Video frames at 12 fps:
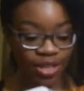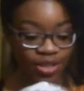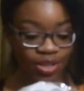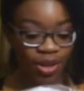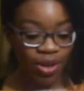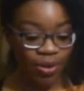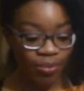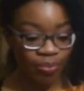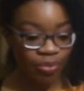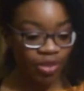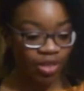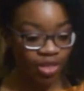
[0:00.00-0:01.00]
So
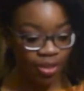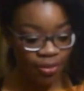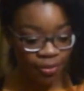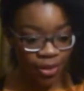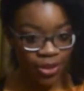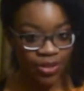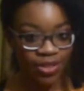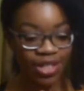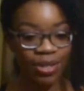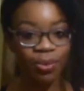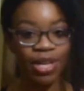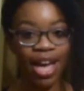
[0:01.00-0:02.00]
the first
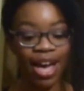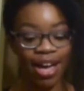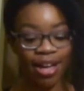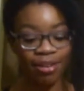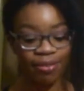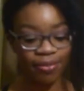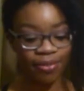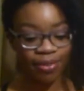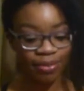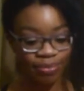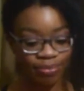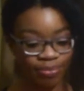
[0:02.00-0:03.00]
thing we have
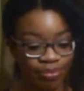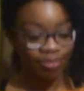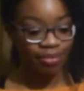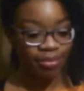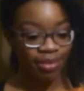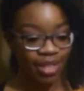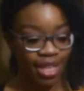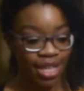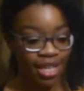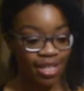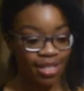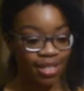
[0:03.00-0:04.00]

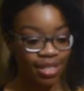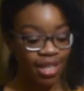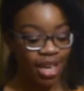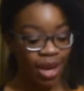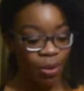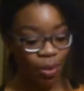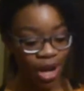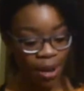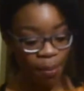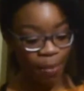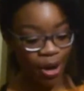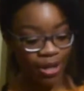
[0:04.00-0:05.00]
is a
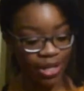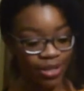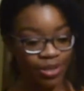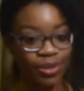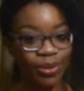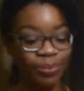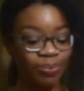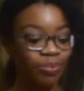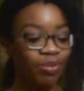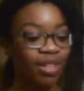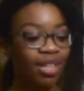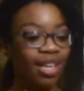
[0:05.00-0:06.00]
white bodysuit,
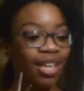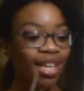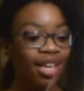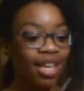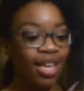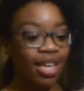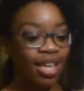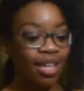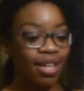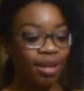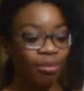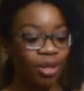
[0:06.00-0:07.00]

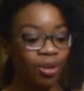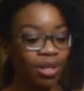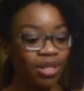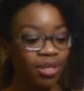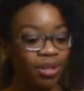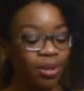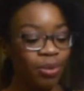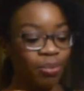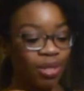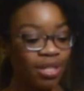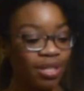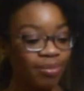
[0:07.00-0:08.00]
and I'm going to open
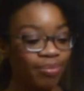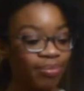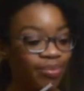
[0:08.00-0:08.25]
it.